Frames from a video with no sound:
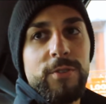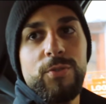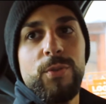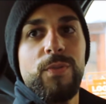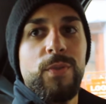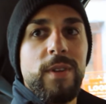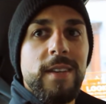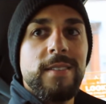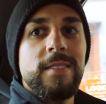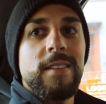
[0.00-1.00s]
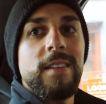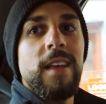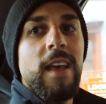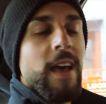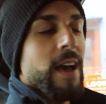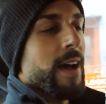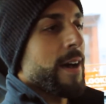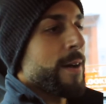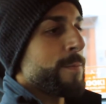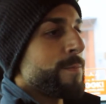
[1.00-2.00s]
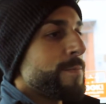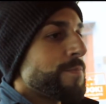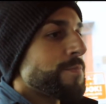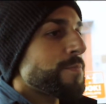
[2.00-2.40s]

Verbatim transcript: and truthfulness, and um,